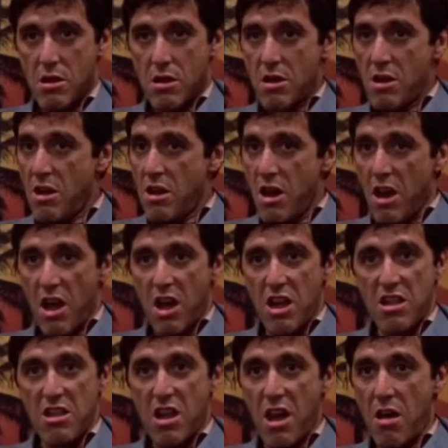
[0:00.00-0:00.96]
He's
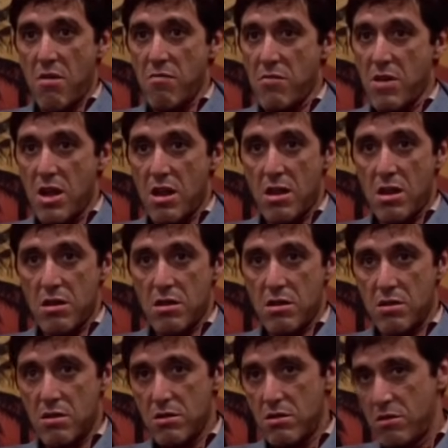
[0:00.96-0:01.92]
a man
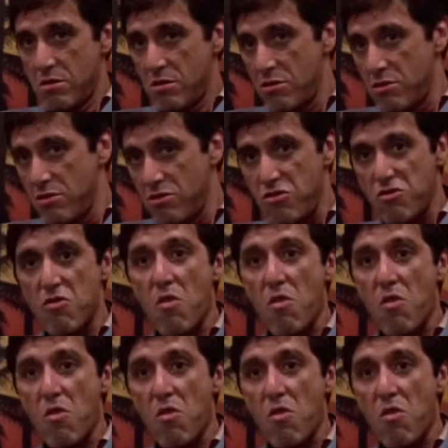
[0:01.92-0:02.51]
who's free unto